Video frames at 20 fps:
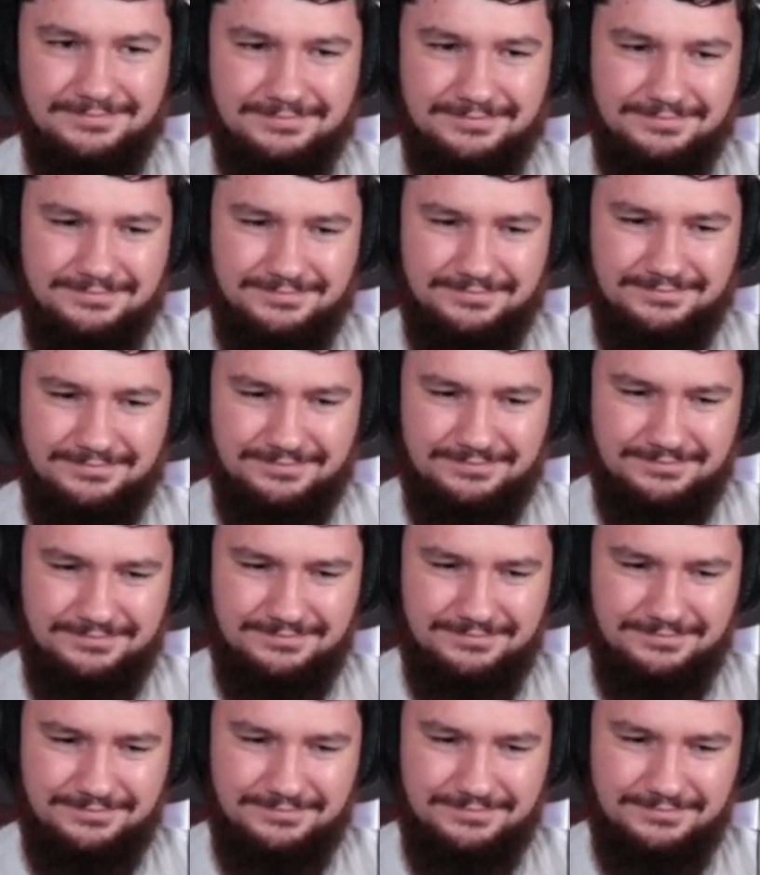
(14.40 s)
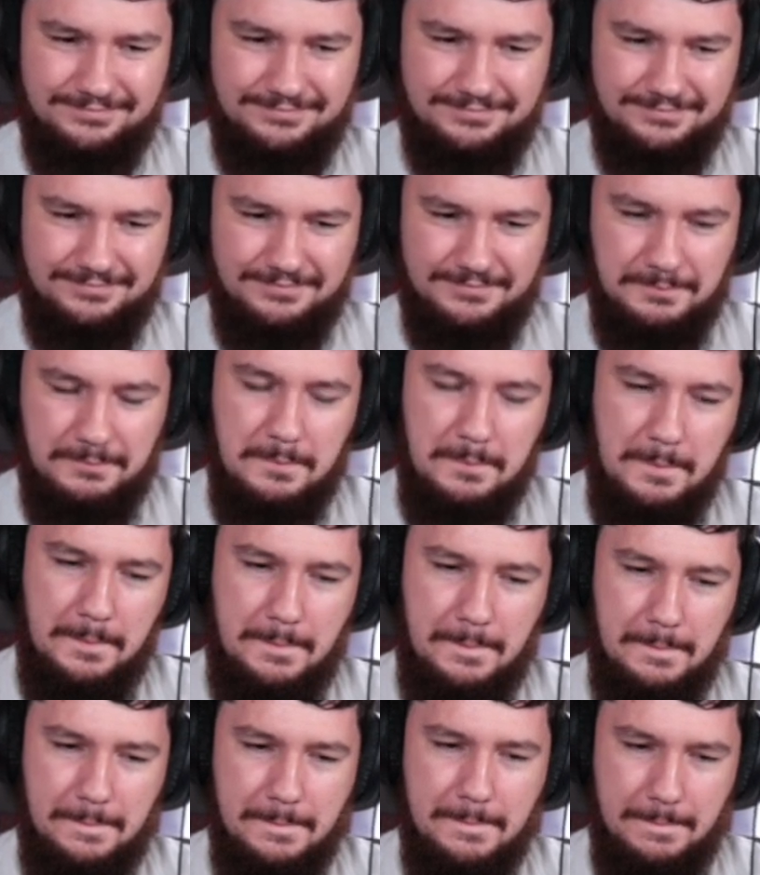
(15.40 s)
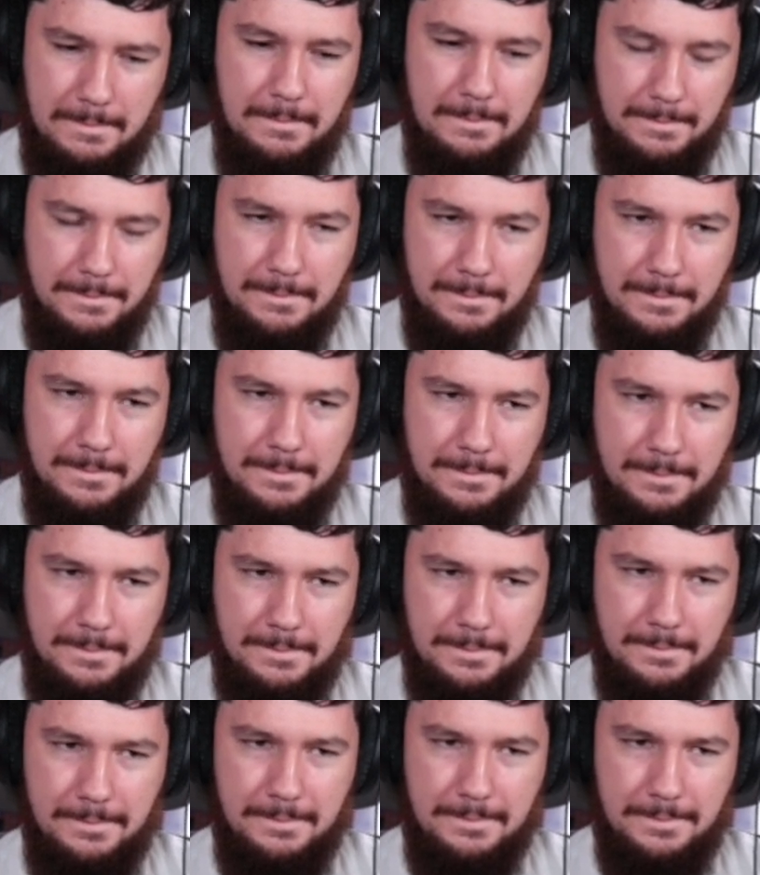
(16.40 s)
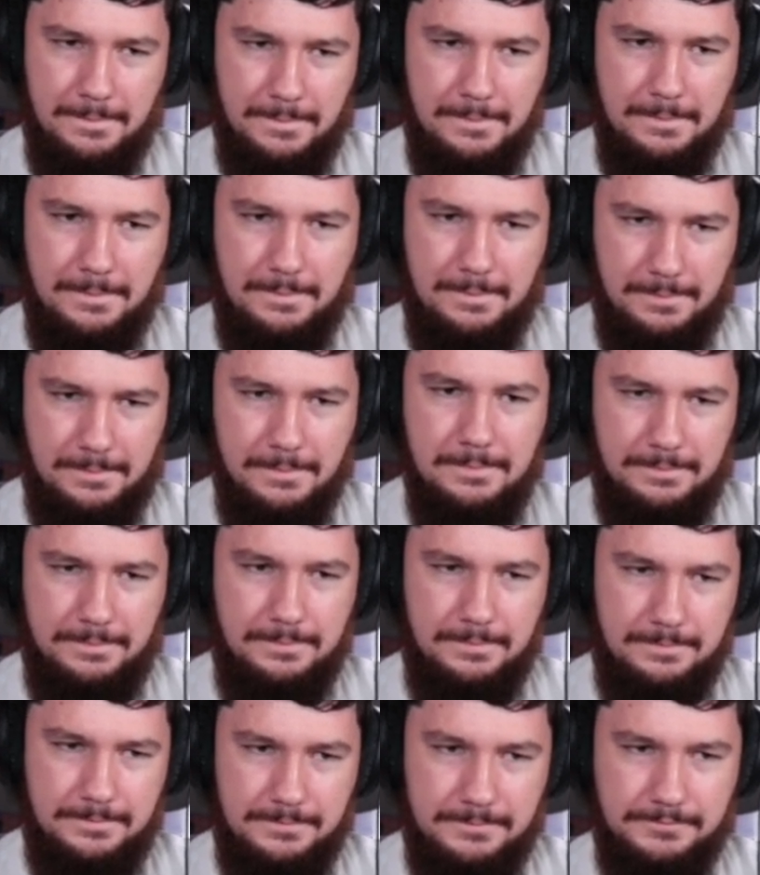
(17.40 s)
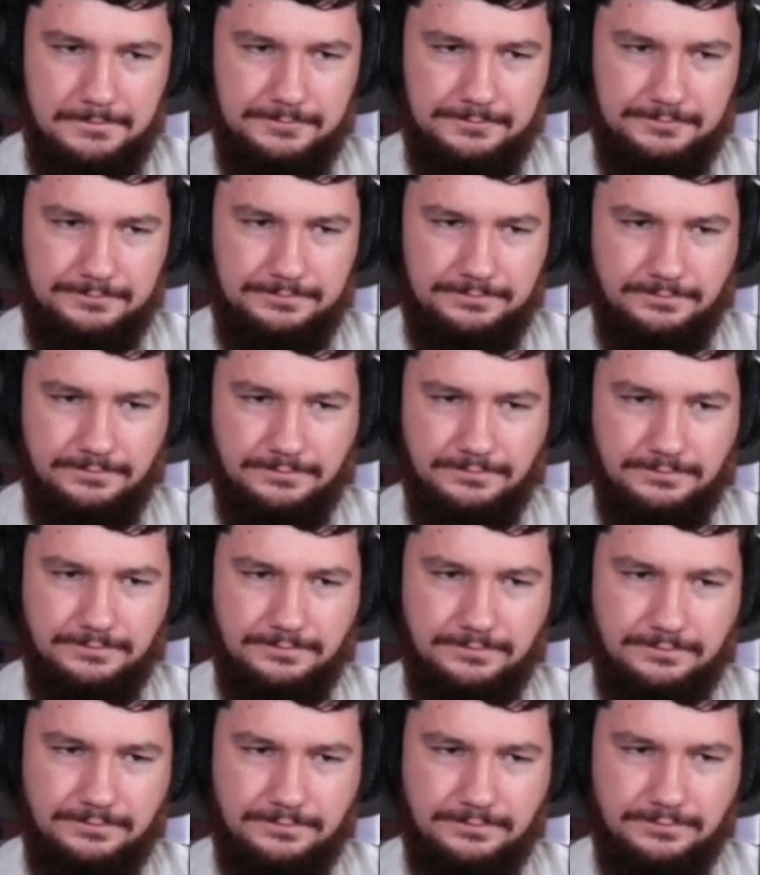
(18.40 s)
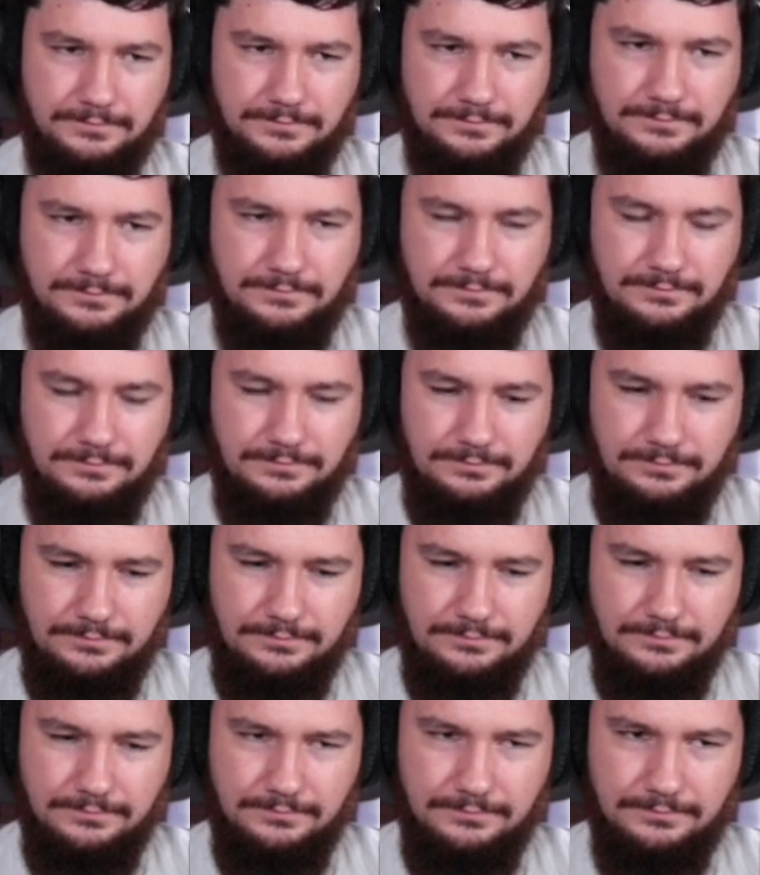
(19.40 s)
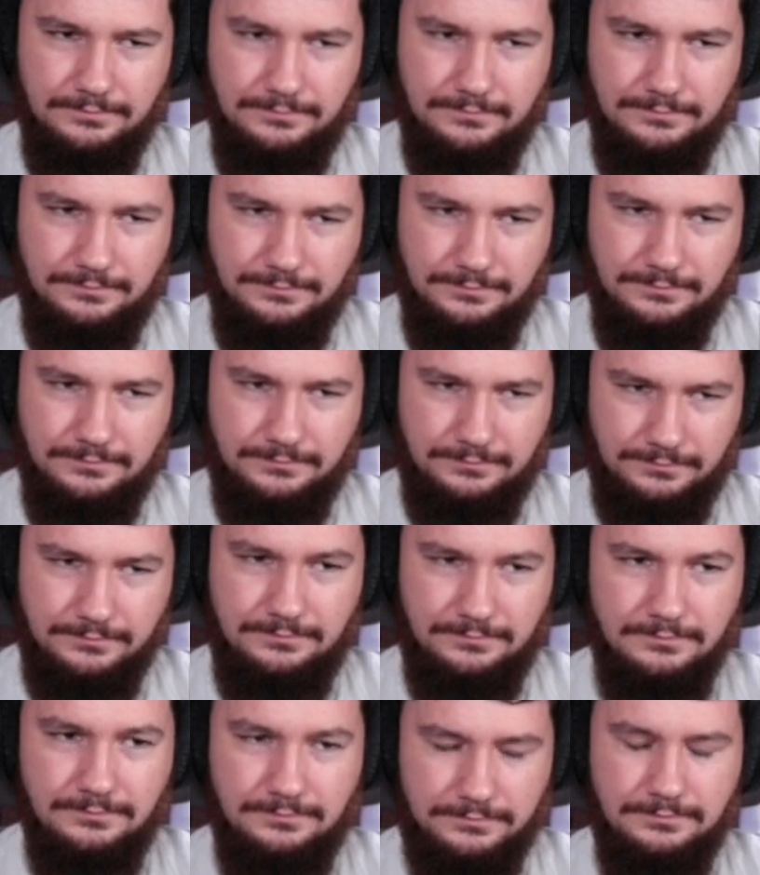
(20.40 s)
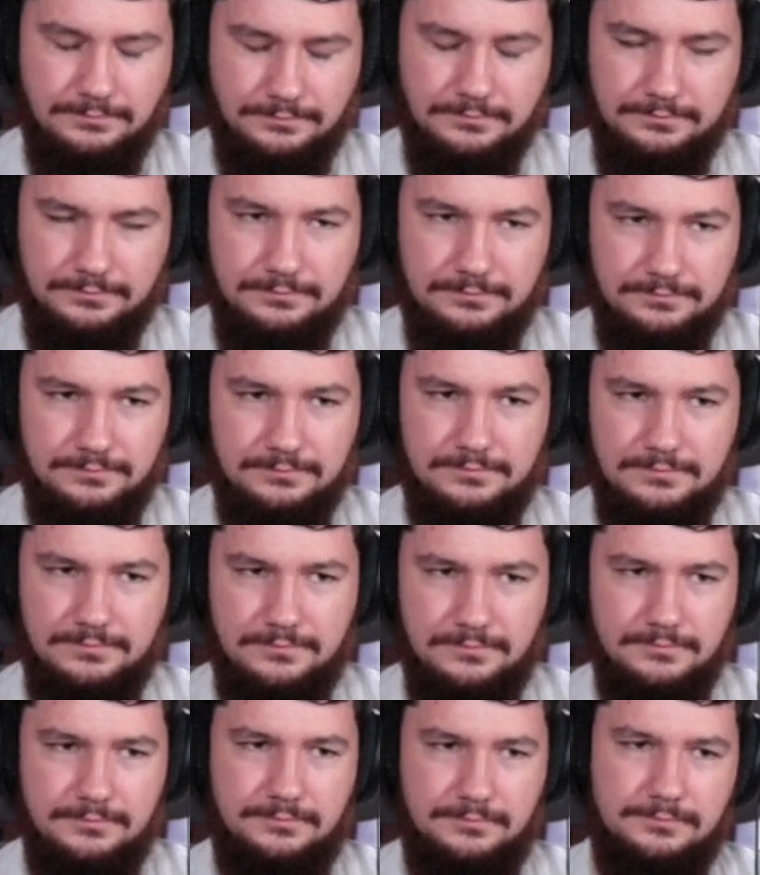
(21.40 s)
(silent)